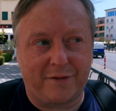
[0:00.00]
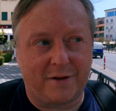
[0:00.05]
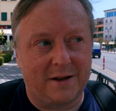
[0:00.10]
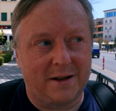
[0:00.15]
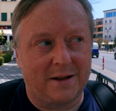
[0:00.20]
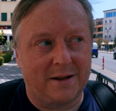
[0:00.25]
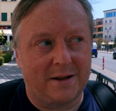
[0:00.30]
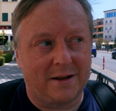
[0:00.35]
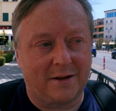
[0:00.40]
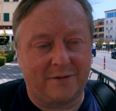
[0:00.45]

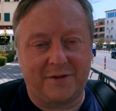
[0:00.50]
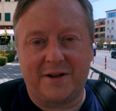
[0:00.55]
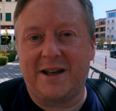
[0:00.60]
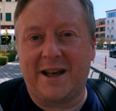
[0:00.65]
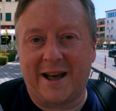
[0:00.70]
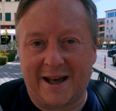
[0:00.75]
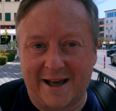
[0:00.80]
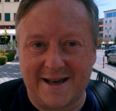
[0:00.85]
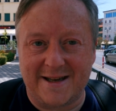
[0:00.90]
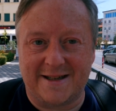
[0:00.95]
I
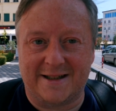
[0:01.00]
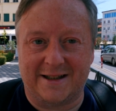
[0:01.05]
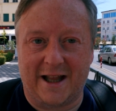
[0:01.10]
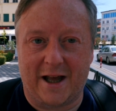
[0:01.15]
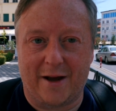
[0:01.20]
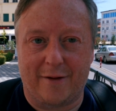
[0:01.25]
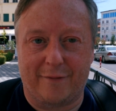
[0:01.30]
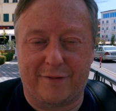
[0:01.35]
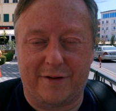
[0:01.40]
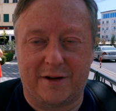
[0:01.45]
think it is
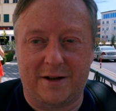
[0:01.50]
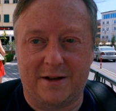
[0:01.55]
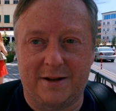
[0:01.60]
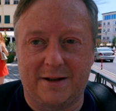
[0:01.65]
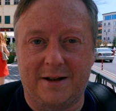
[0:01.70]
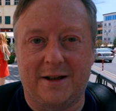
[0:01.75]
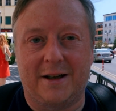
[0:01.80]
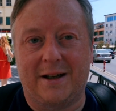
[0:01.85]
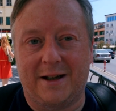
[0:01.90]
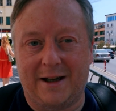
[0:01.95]
lev
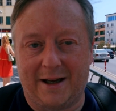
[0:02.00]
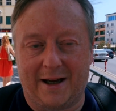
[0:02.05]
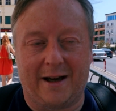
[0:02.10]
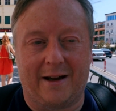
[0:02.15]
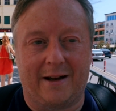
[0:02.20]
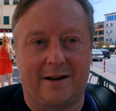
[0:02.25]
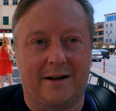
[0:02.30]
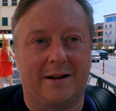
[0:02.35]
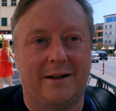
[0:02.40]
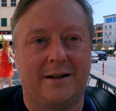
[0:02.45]

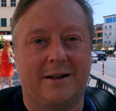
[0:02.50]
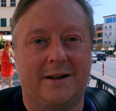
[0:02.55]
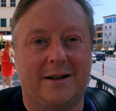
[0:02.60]
yeah